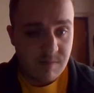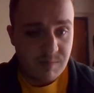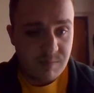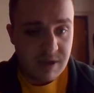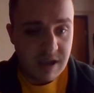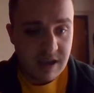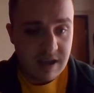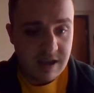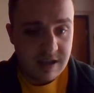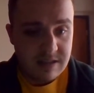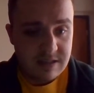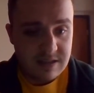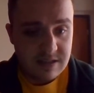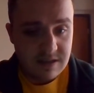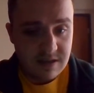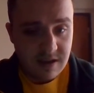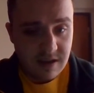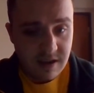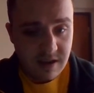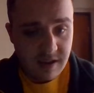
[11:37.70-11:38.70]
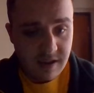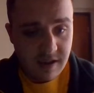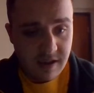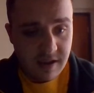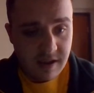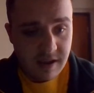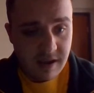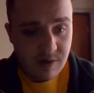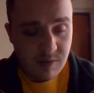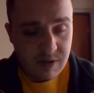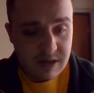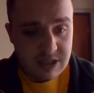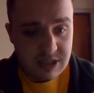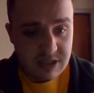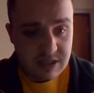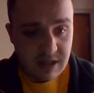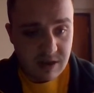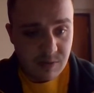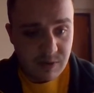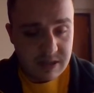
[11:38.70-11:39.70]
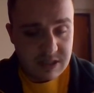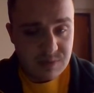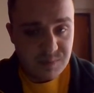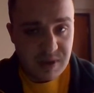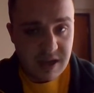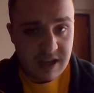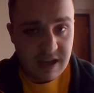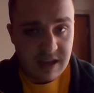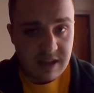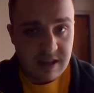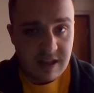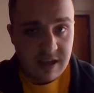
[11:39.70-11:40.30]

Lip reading: Pickett, which Pickett